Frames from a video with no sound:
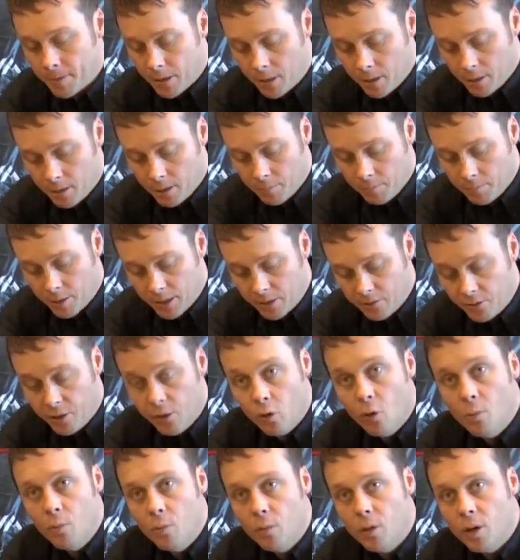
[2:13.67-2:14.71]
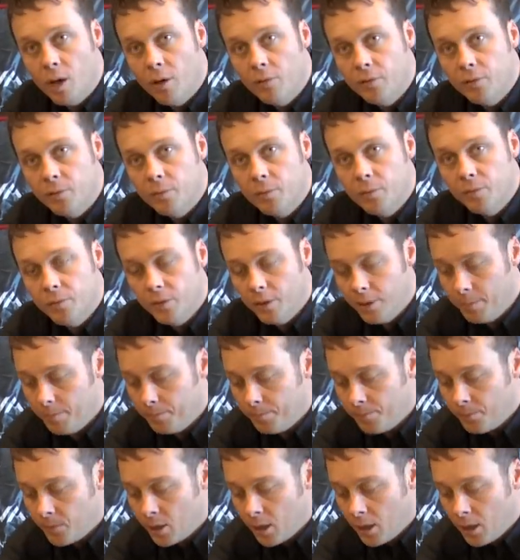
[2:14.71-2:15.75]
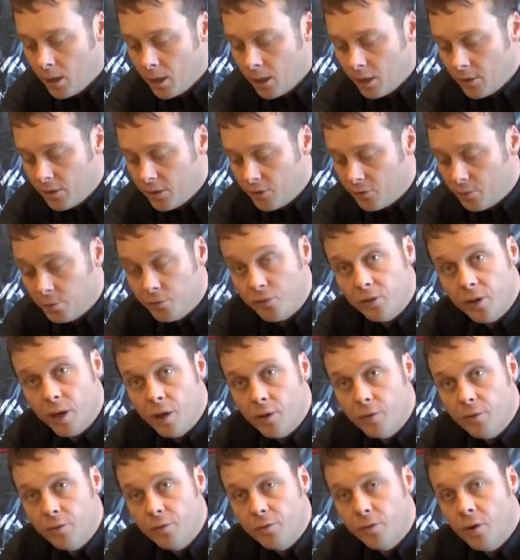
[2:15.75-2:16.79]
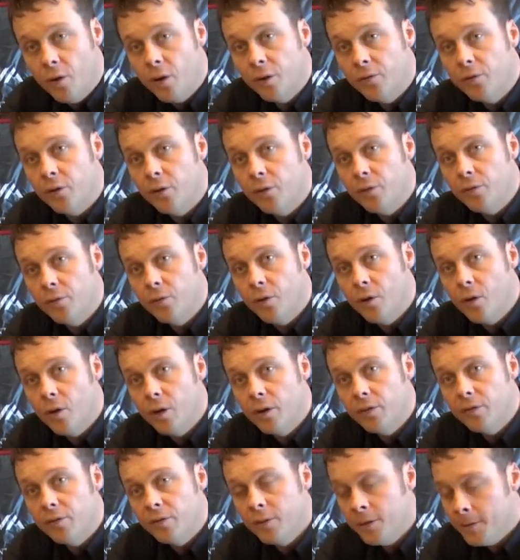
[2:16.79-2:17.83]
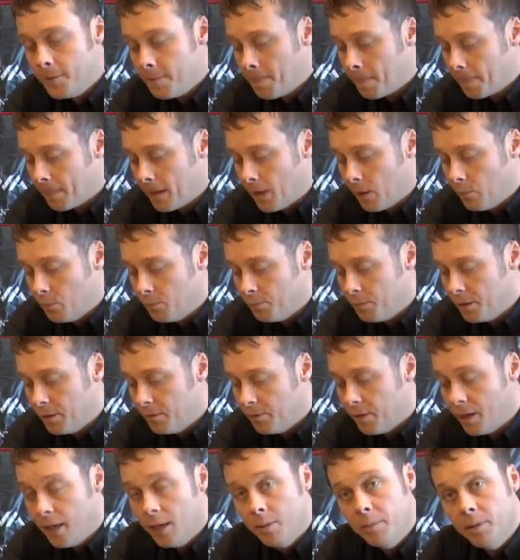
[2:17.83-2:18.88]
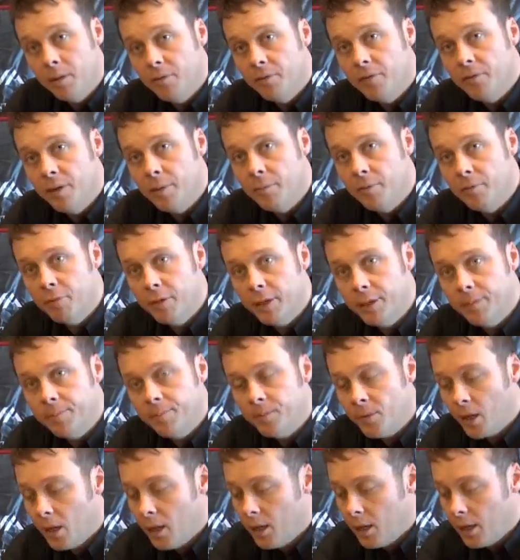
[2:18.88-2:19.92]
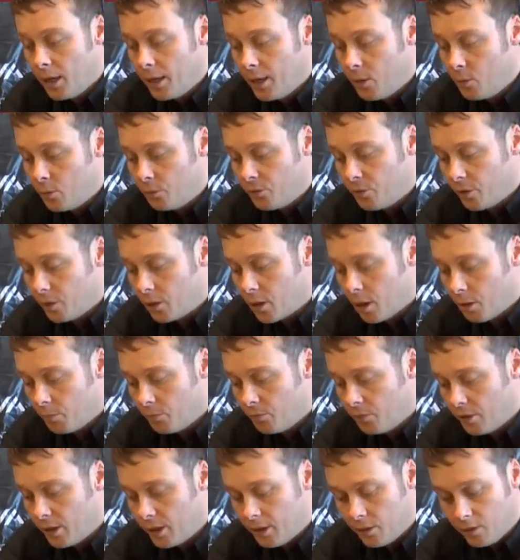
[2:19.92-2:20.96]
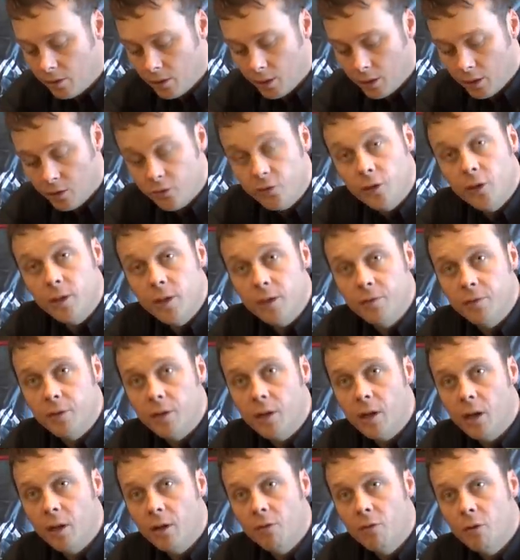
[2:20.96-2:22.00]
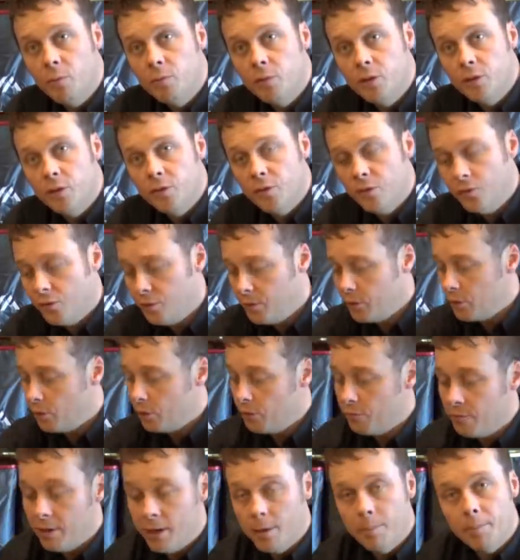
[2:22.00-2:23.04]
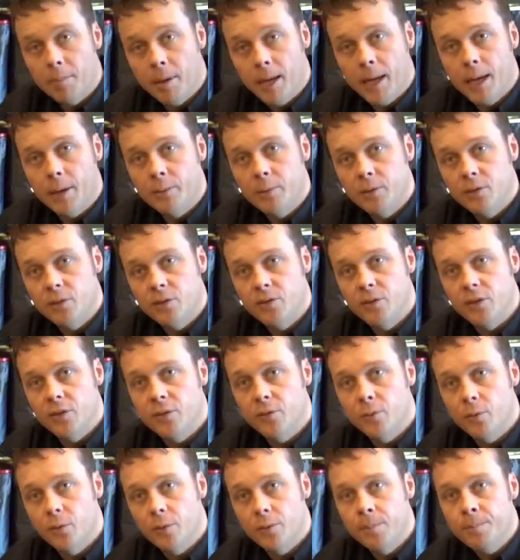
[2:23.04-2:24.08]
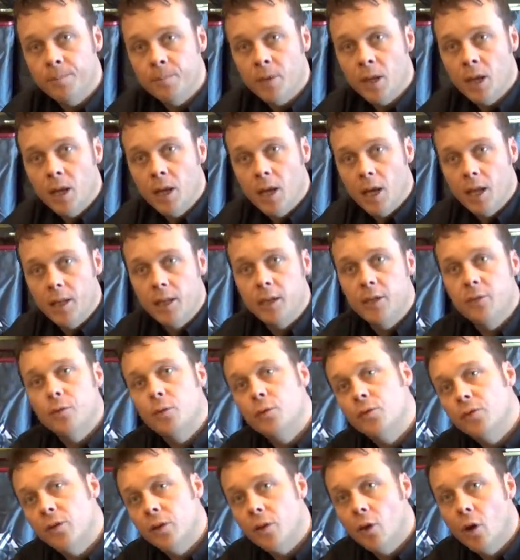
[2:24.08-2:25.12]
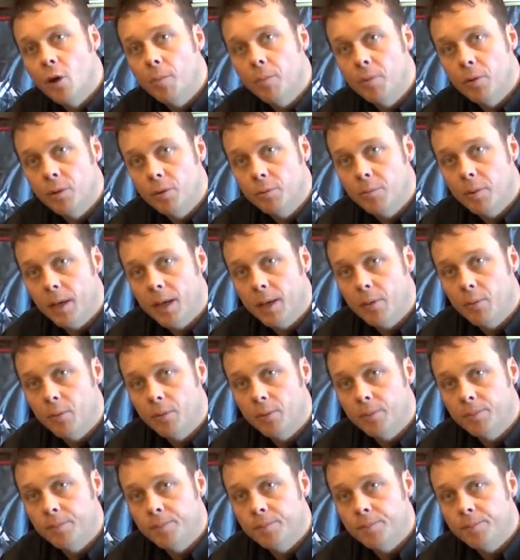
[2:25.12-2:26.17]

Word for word: Uh, makes it a lot more comfortable for them. This will sell for 525 and will be available in February. It also comes in uh, two different colour options. You've got the red and black, which is this one, and then you've also got a blue black one.